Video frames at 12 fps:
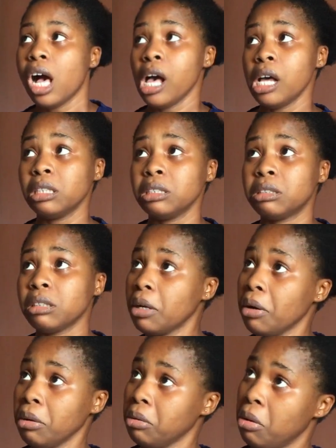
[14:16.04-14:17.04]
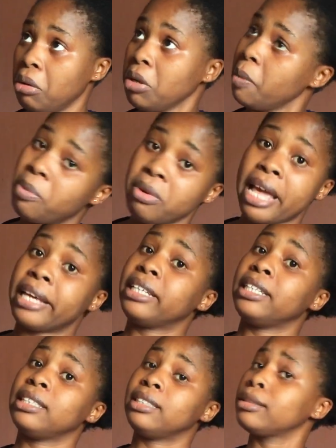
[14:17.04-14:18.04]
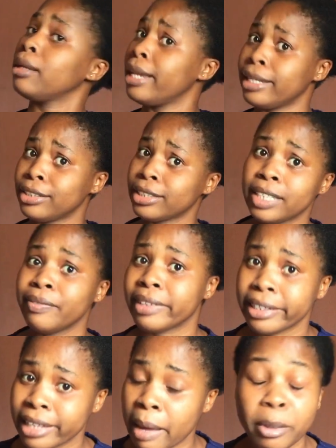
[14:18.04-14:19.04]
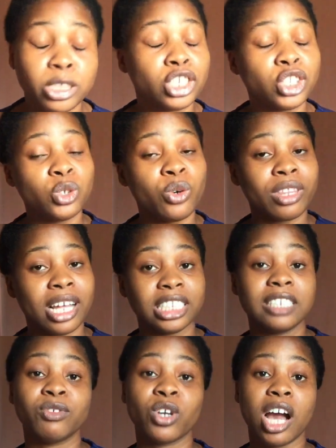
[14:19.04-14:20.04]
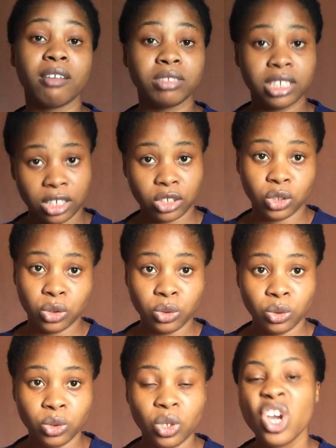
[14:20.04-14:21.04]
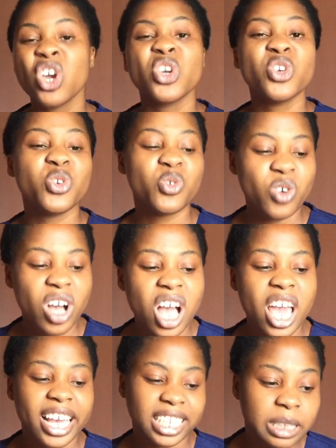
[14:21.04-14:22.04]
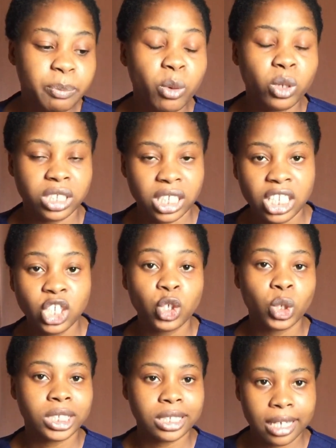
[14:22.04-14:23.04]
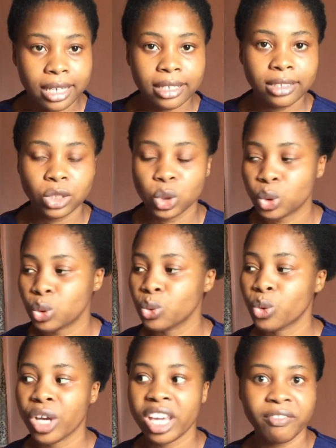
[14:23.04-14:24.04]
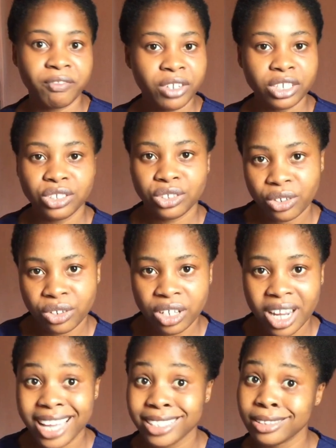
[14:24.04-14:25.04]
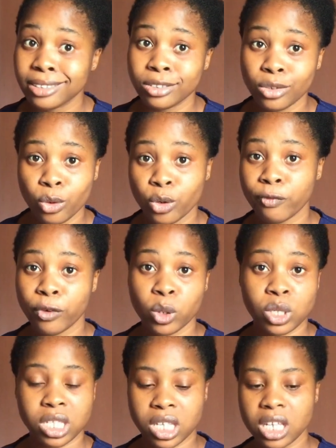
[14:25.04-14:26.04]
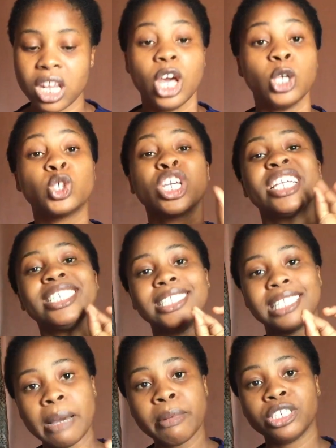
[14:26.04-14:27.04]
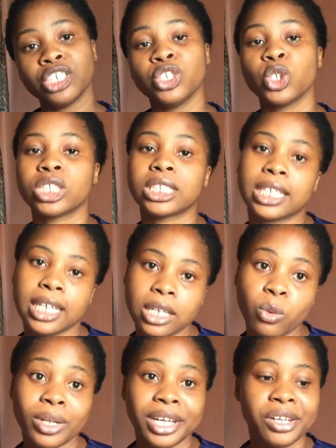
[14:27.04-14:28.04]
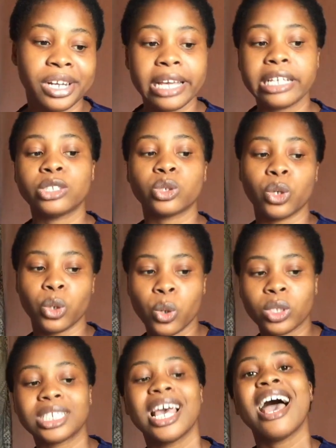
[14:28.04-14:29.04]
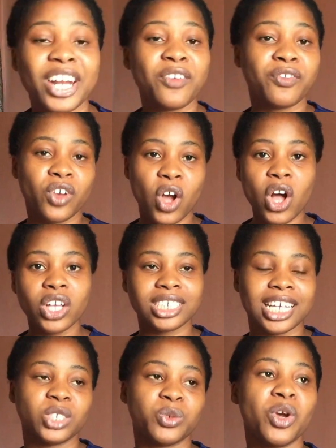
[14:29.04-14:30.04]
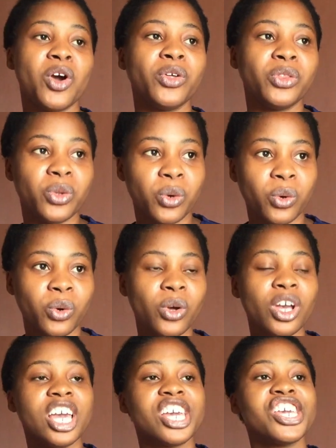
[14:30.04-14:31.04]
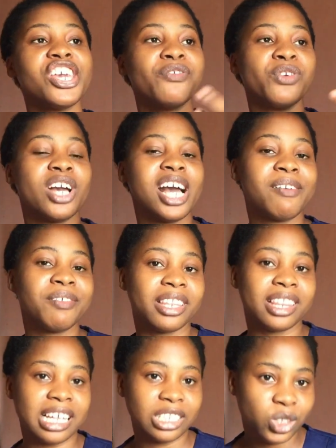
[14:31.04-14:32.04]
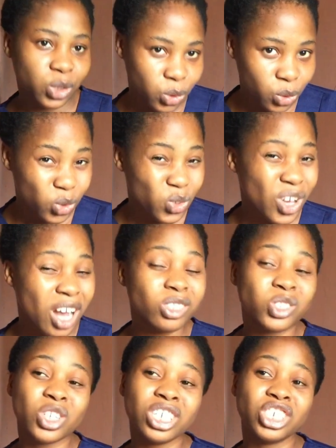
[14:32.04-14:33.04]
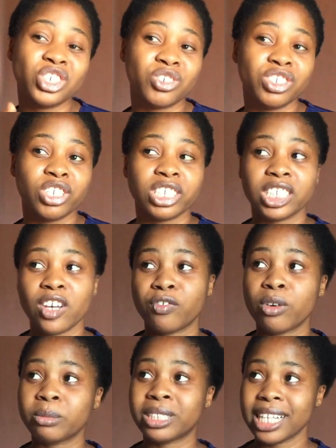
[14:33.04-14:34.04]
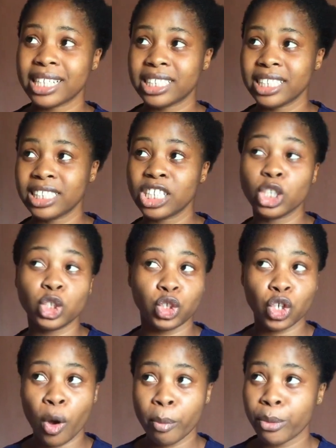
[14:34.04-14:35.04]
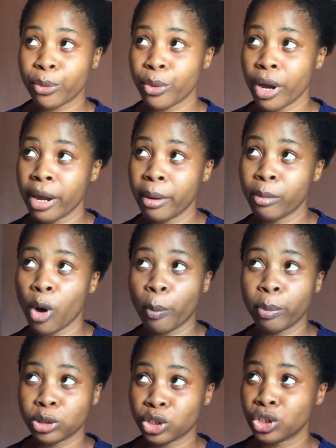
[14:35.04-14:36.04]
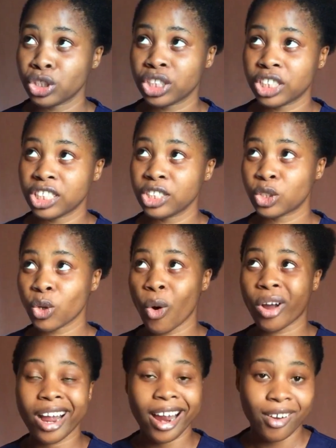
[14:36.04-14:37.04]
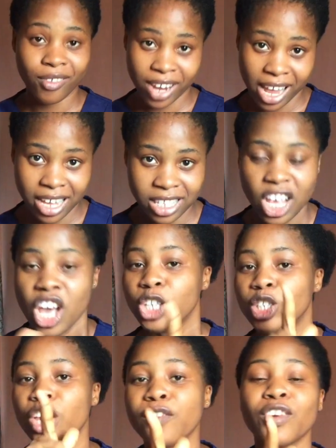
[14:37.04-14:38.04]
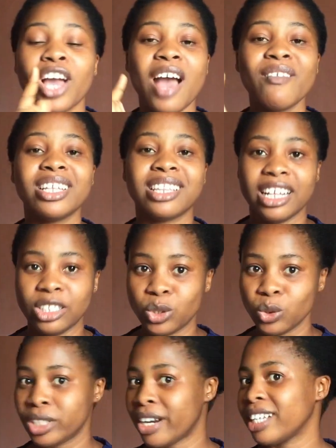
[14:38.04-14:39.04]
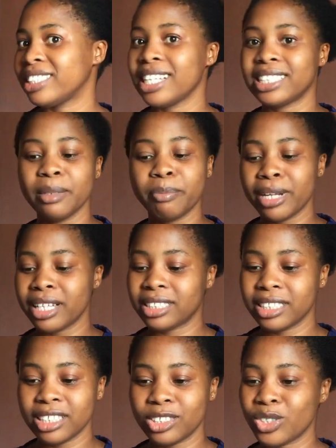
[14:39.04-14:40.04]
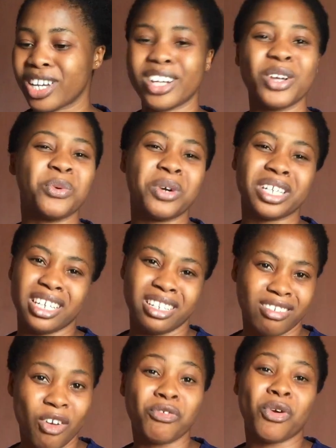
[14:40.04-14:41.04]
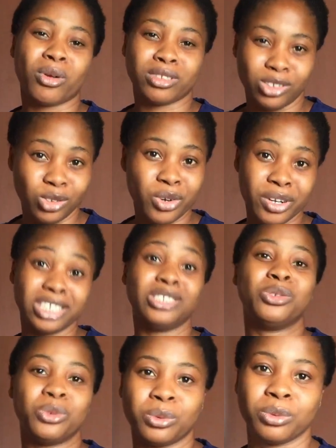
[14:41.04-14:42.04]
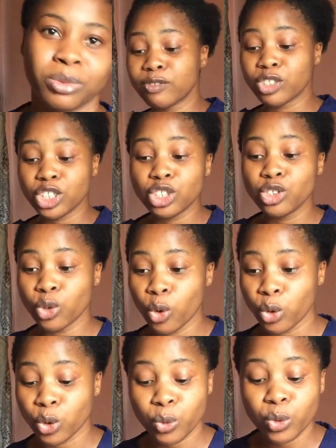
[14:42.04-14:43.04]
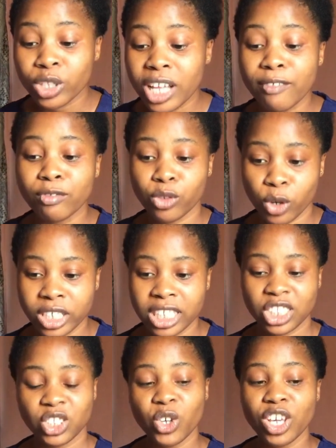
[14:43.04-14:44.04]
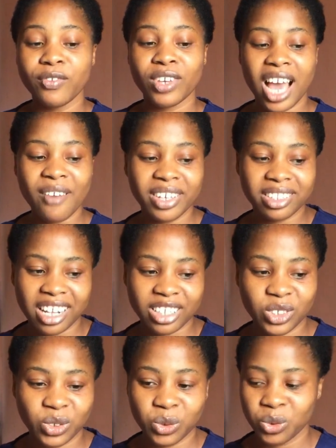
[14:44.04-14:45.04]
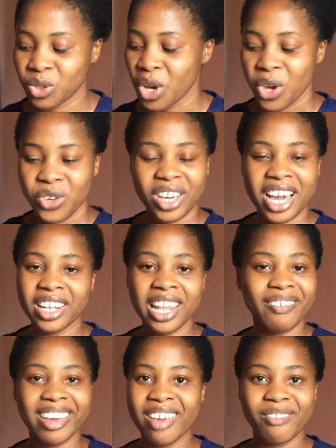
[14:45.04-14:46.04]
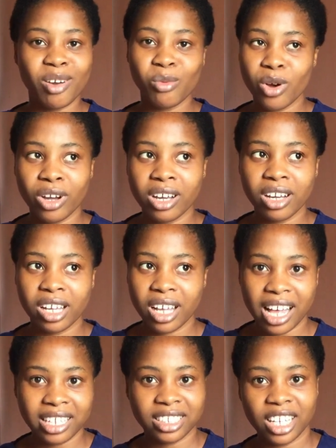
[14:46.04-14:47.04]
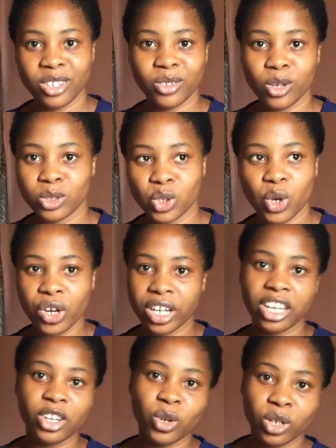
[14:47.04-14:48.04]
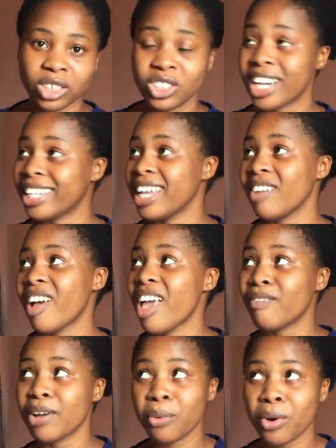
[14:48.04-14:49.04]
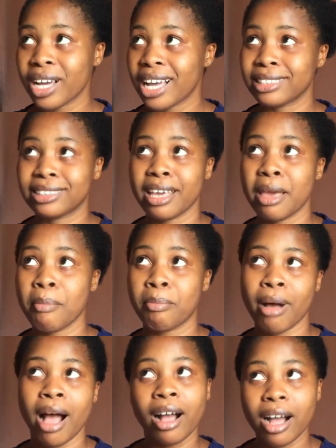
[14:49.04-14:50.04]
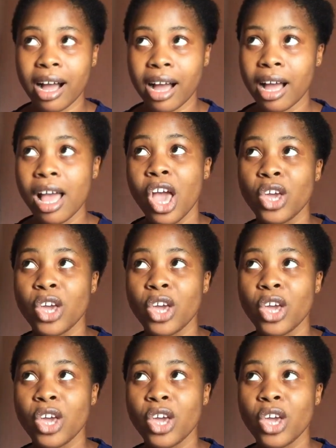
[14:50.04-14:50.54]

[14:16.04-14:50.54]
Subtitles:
And I don't know, people like it, so let's just leave it like that. But just know that if you have tattoo, you are exposing your skin to infection, and it's not good for your skin. So it is damaging your skin whether you like it or not. And of course, as we all know, If you have a tattoo, you are also injuring yourself from certain job opportunities or careers. So if you have a tattoo, there are certain places you cannot work in. Of course, you already know. If you didn't know, you wouldn't have done it. So if you have a tattoo, you can never ever work as a doctor or a nurse. You can never ever work as a banker.